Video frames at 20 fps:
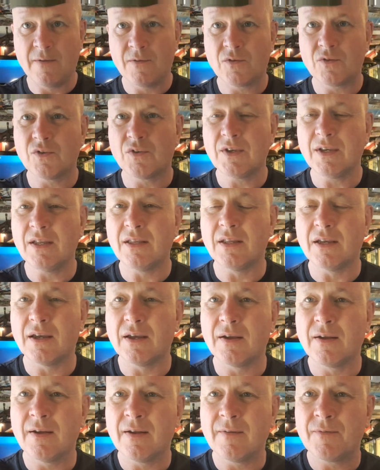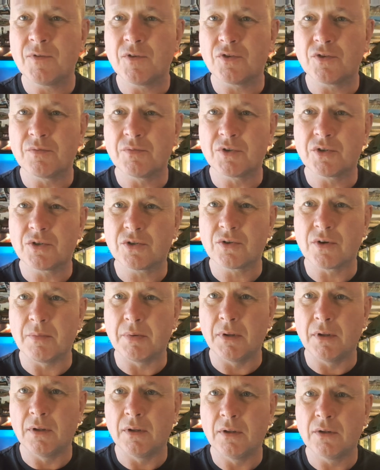So see in there, there's some
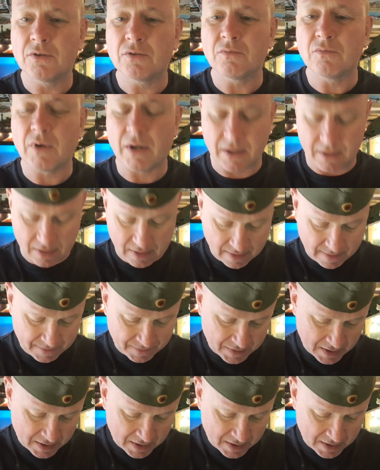scribble, some writing.